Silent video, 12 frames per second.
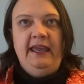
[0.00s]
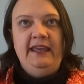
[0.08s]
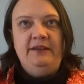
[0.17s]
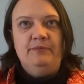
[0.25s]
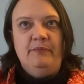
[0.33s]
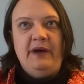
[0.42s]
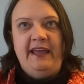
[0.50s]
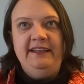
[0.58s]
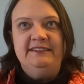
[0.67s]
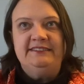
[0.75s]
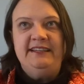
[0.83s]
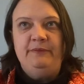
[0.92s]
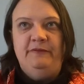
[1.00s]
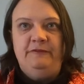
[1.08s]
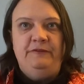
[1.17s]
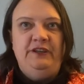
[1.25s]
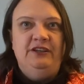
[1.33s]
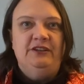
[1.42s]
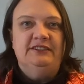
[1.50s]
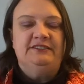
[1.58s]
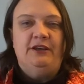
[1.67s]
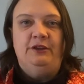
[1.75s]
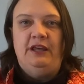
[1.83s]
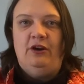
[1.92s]
It makes them feel as
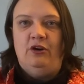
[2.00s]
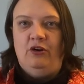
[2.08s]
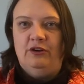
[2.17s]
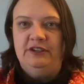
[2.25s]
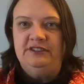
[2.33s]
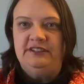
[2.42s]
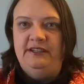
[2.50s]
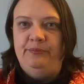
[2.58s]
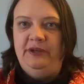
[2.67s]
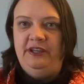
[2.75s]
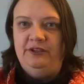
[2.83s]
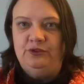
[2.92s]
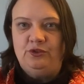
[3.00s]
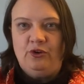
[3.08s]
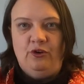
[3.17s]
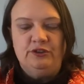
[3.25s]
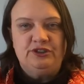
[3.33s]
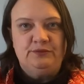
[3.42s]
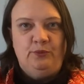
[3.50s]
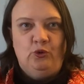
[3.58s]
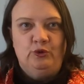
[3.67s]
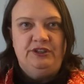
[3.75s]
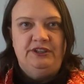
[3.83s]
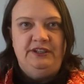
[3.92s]
though they are honestly being
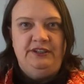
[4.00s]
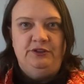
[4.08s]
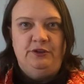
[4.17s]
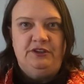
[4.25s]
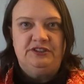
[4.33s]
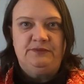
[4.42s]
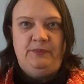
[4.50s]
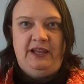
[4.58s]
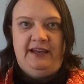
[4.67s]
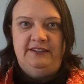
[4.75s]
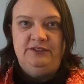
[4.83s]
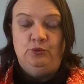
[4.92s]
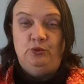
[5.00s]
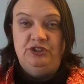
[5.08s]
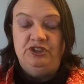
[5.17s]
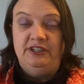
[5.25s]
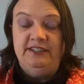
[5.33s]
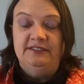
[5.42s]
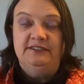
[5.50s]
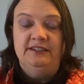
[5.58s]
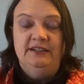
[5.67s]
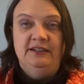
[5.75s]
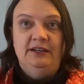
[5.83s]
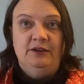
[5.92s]
transported into this place which is
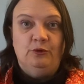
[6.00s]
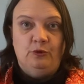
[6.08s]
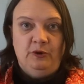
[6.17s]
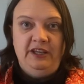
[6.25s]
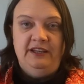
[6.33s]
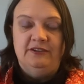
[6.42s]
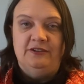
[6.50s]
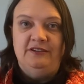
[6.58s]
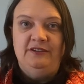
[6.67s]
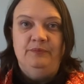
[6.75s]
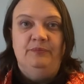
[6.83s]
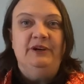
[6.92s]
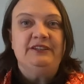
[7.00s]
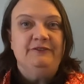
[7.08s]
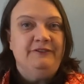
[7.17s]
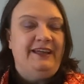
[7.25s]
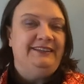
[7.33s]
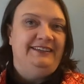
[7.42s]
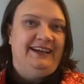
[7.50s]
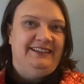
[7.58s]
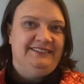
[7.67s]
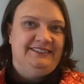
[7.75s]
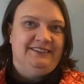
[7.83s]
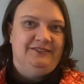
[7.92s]
real but
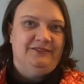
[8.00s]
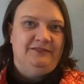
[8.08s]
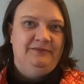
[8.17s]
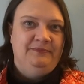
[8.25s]
fantastical.